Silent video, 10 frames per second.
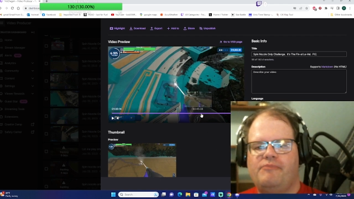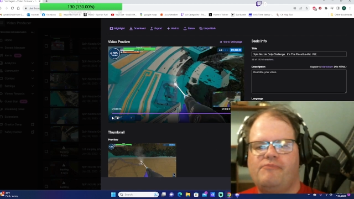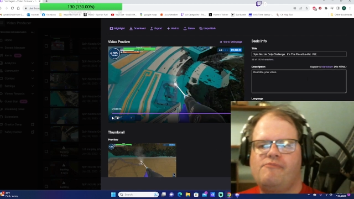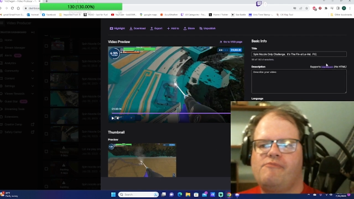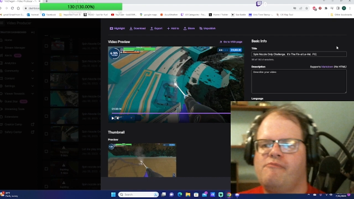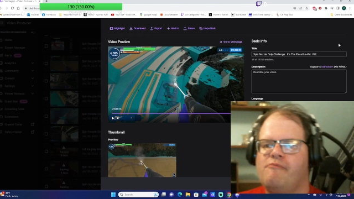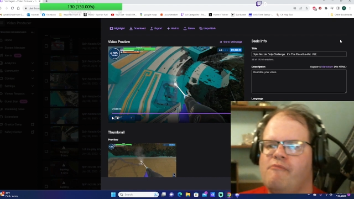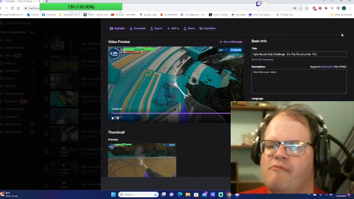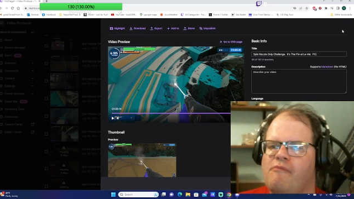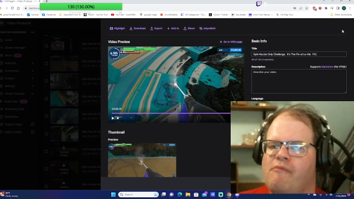
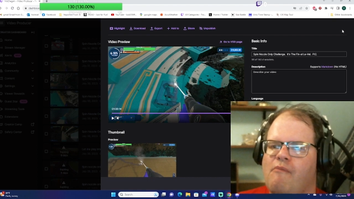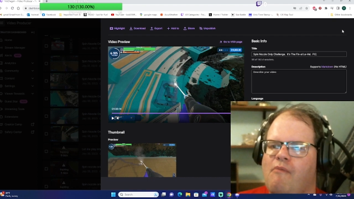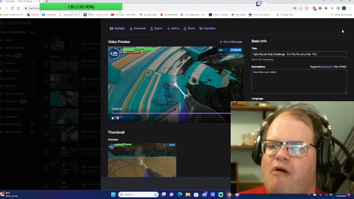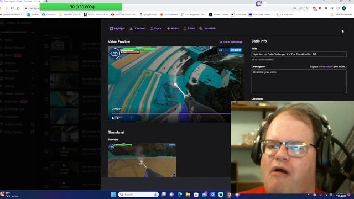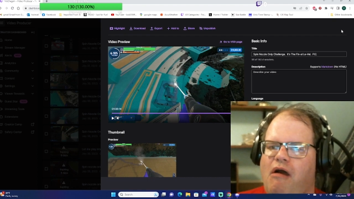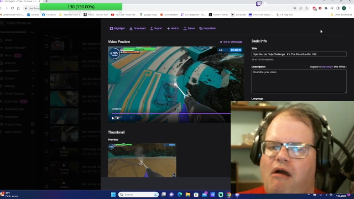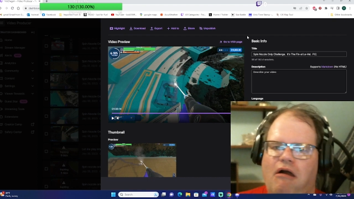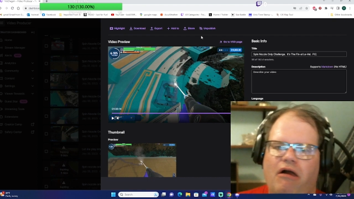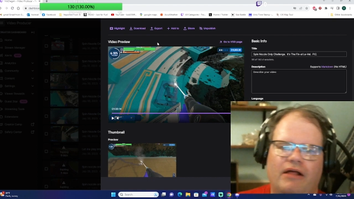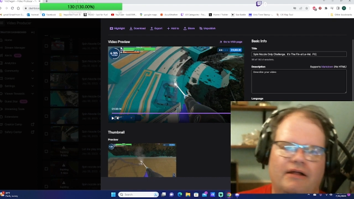(silence)